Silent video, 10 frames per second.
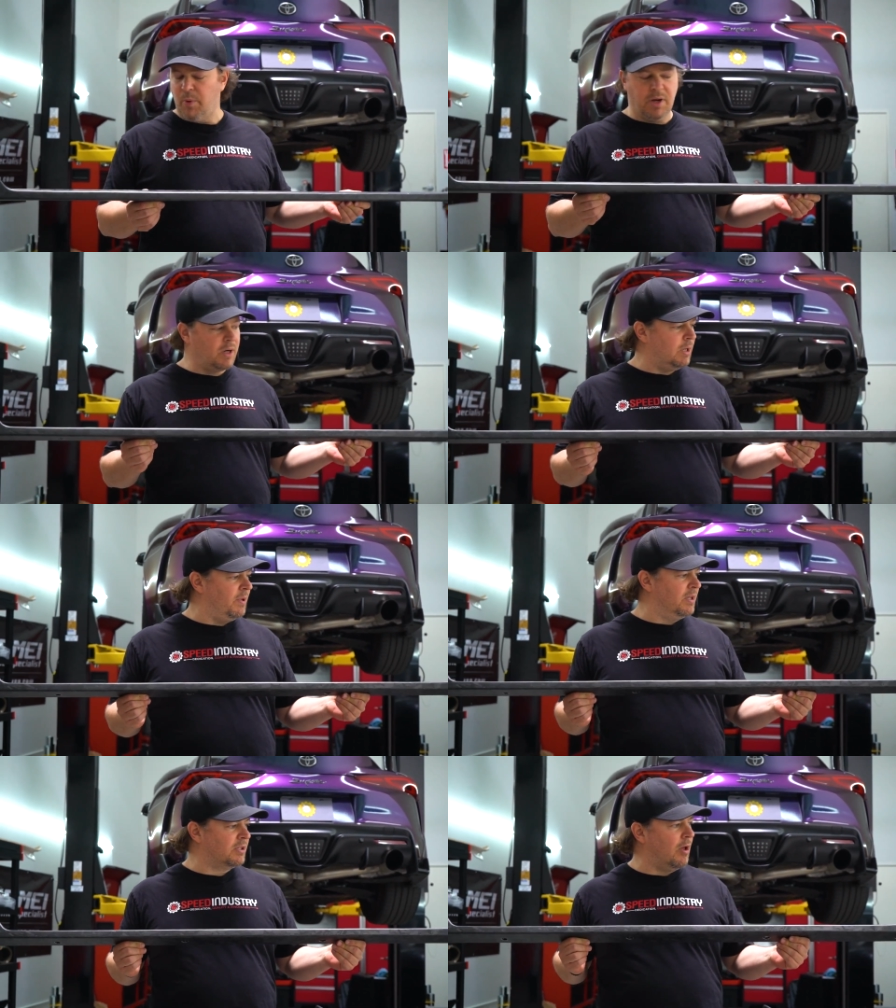we are going to
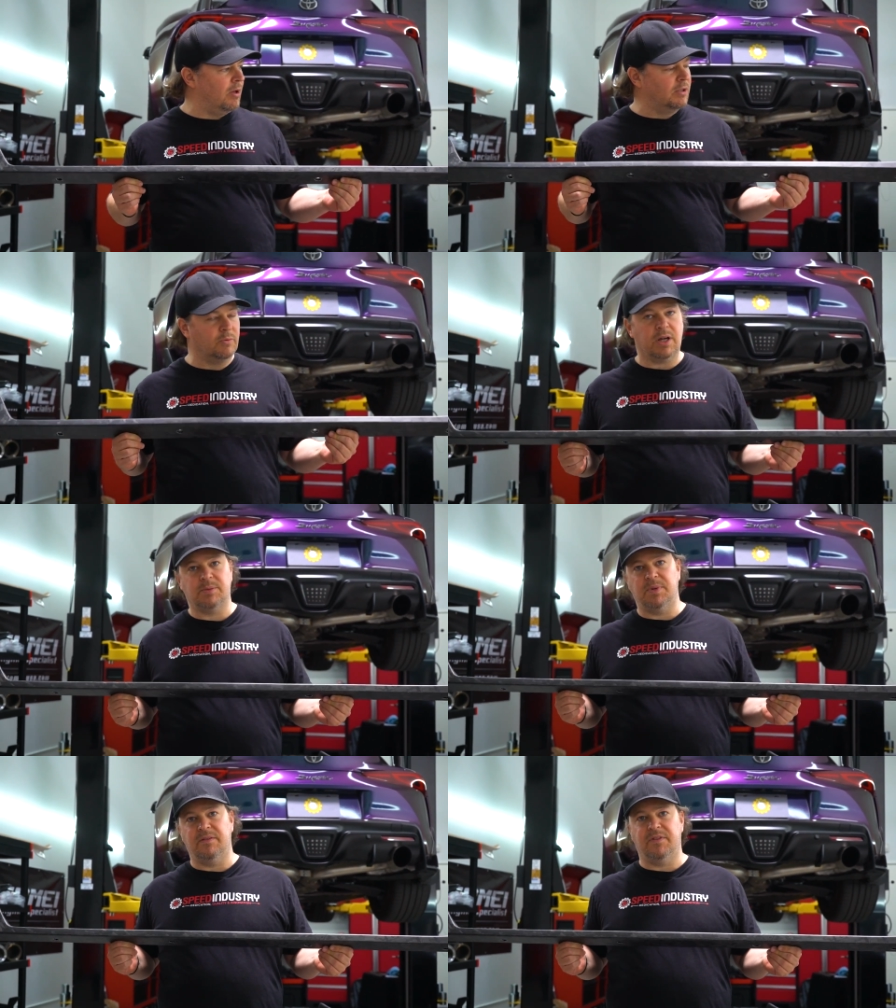be installing the
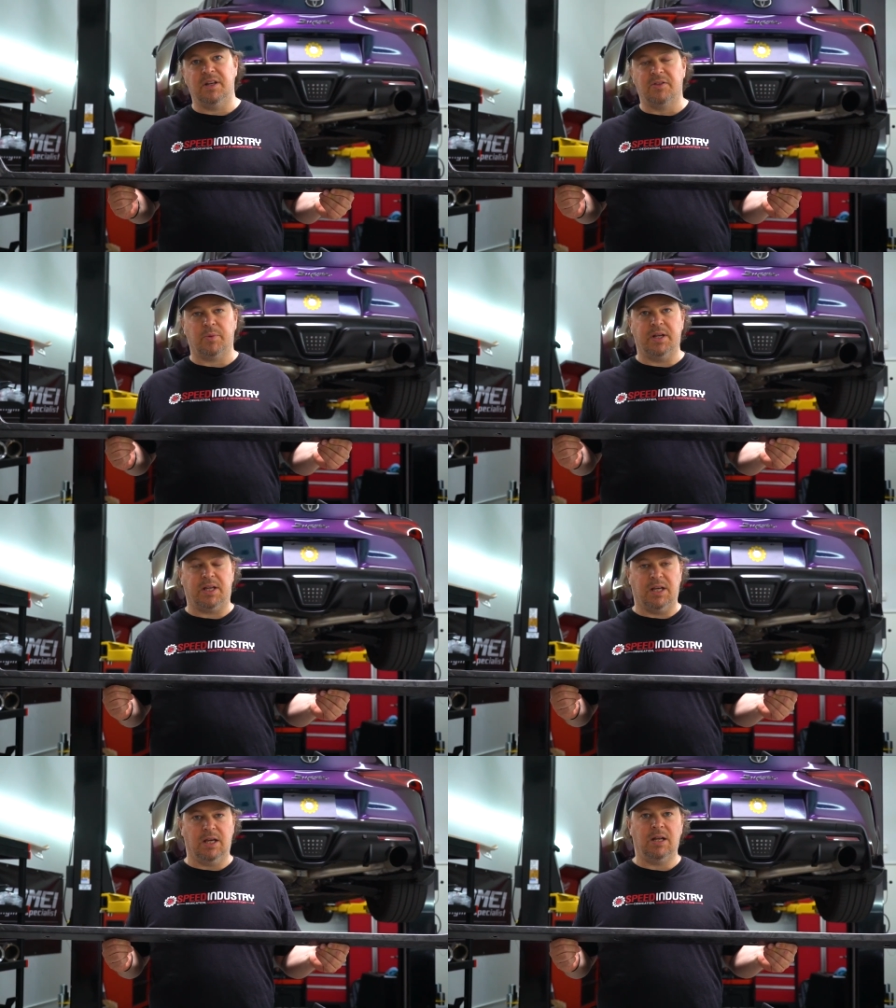REXPEED V3
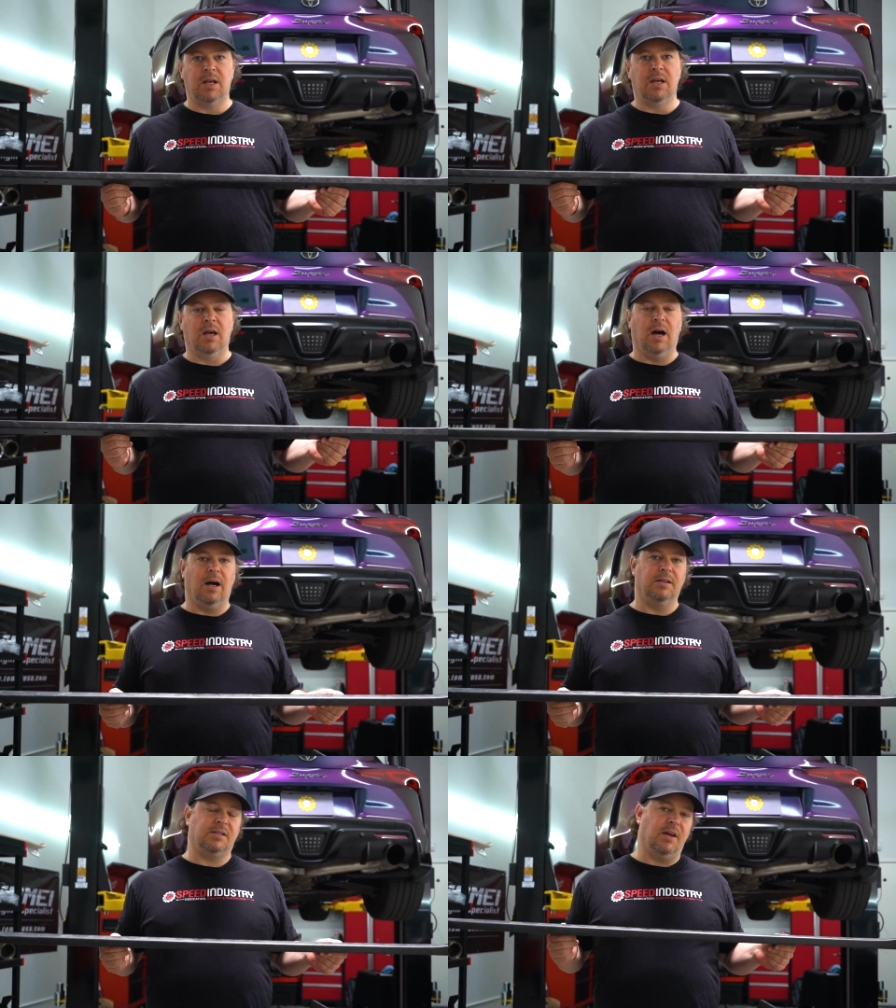kit
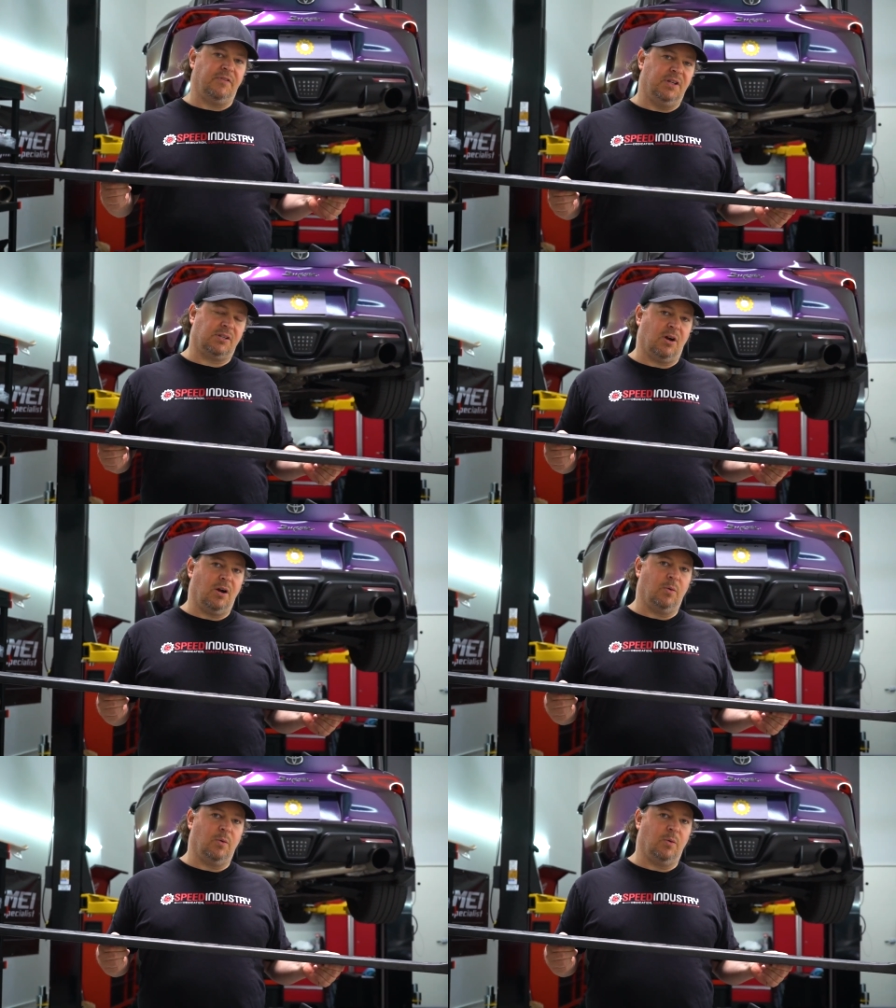on Stephanie's car.